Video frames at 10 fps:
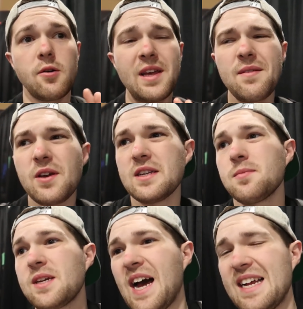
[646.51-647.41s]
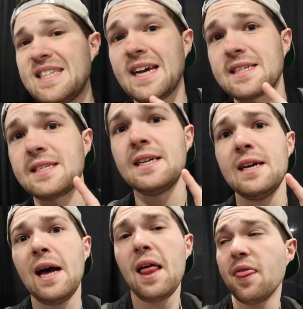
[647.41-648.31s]
right, I wanna give you guys some context.
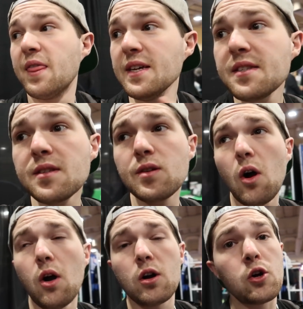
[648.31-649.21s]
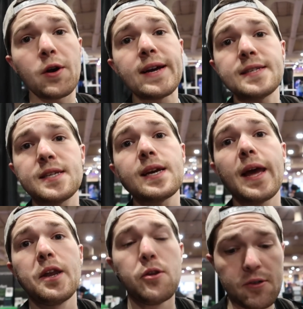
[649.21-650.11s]
This is all crazy
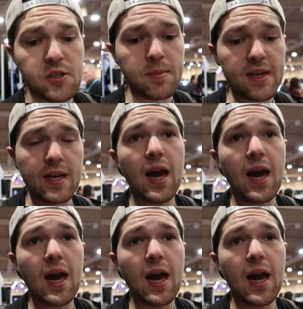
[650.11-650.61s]
and new to me.